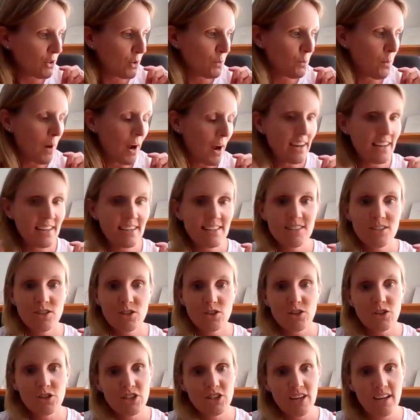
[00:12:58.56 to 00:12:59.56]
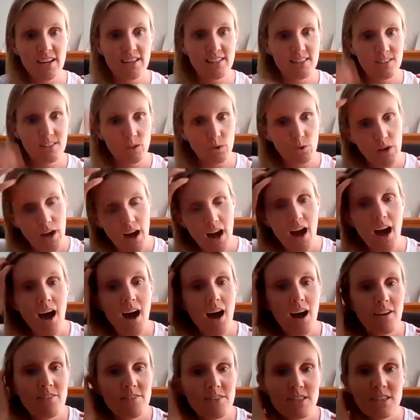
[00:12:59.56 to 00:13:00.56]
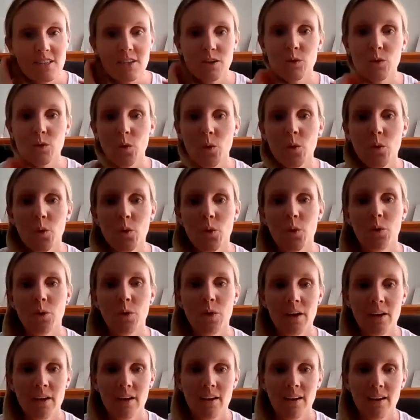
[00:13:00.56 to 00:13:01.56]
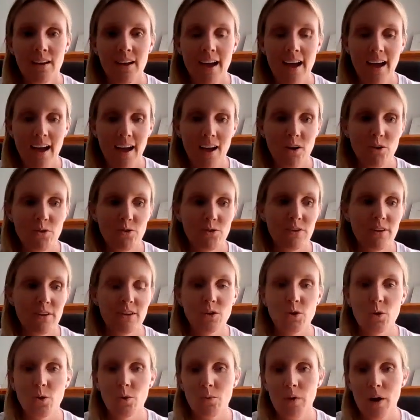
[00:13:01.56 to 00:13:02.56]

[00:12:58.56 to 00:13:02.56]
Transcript: ways to just look after your health and your